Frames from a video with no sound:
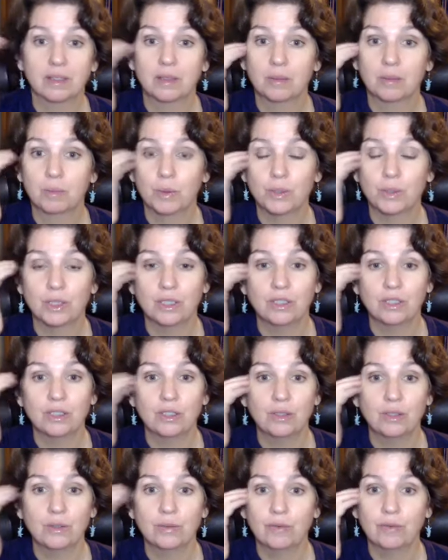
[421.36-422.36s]
pushing
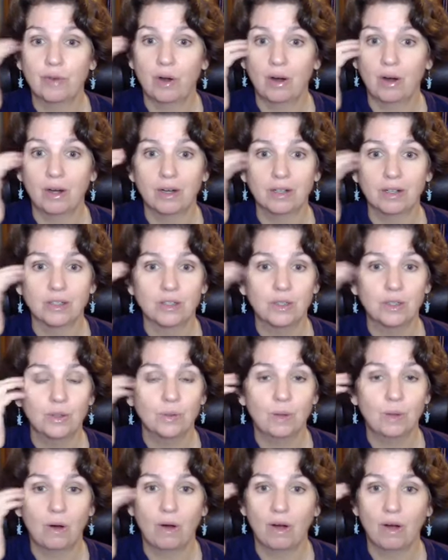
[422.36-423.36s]
too far,
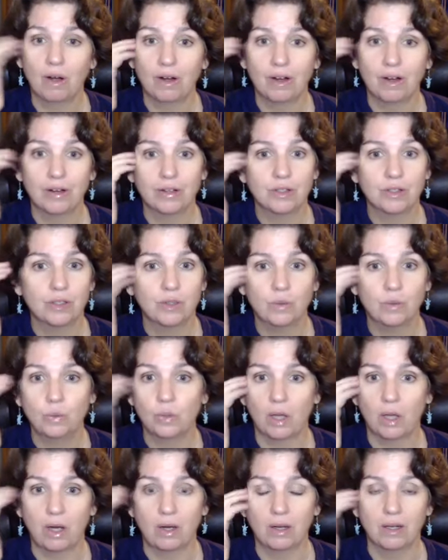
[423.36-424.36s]
too hard, too
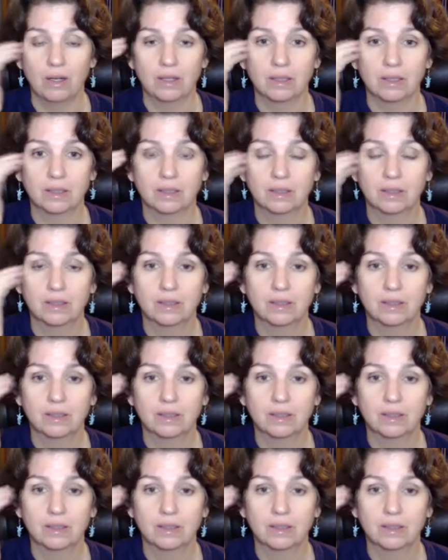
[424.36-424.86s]
long,